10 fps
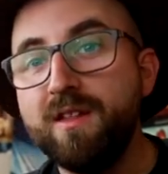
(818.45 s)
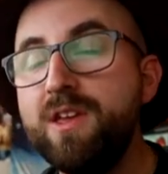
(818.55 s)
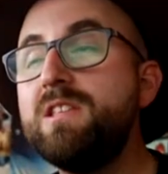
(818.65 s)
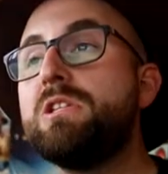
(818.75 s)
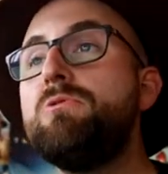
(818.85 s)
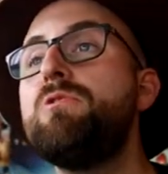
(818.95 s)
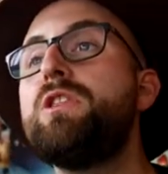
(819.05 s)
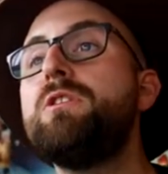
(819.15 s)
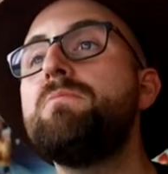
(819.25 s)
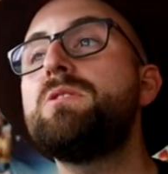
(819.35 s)
They do
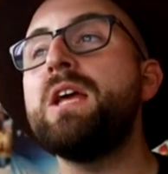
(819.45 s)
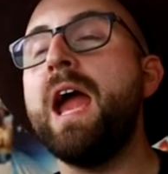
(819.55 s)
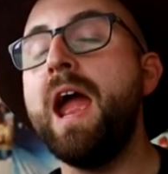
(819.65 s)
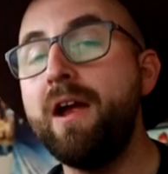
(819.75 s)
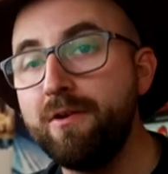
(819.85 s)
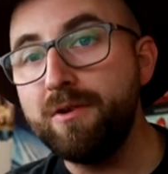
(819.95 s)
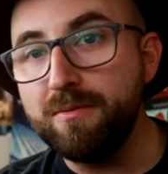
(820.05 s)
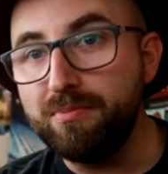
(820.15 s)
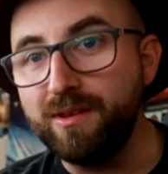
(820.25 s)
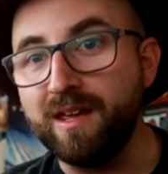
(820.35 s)
them
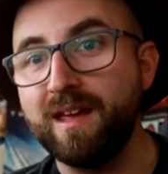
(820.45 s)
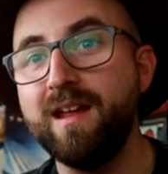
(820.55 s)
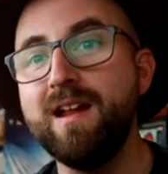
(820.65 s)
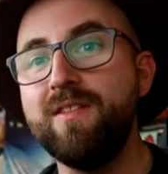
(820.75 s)
terribly.